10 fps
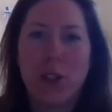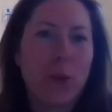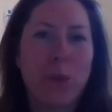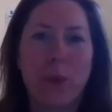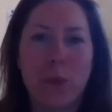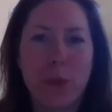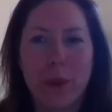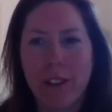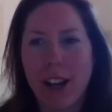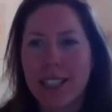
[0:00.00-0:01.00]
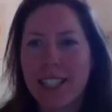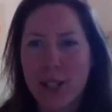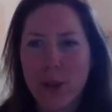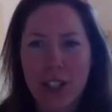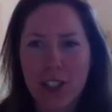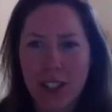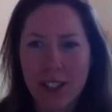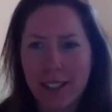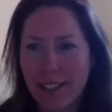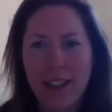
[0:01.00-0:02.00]
you know, we're asked this
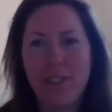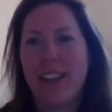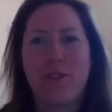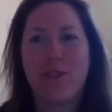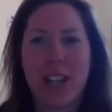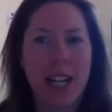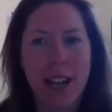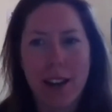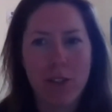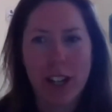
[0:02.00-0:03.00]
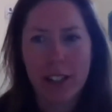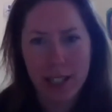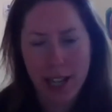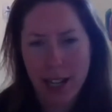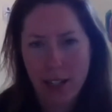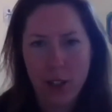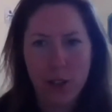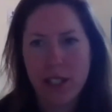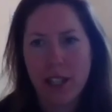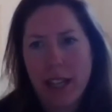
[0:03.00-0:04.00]
question every other day, and you
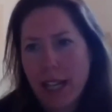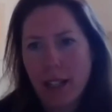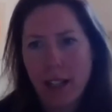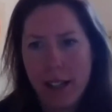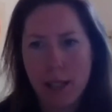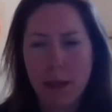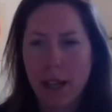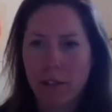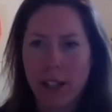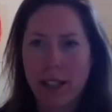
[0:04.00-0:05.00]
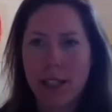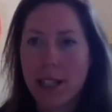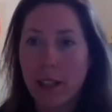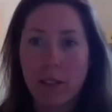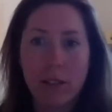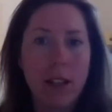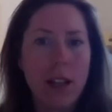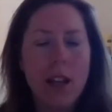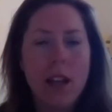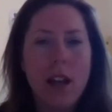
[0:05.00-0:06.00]
see the headlines about green steel
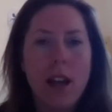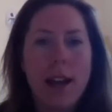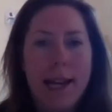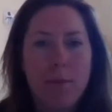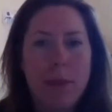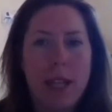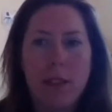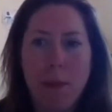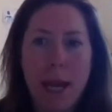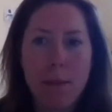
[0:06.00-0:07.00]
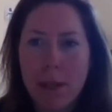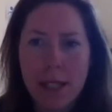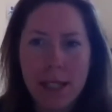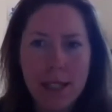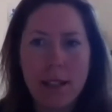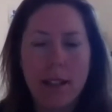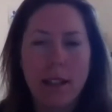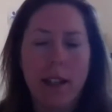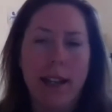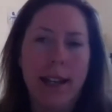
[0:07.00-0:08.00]
in the papers,
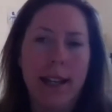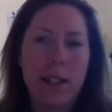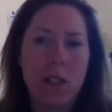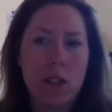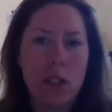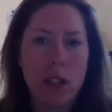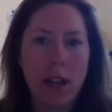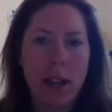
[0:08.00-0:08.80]
and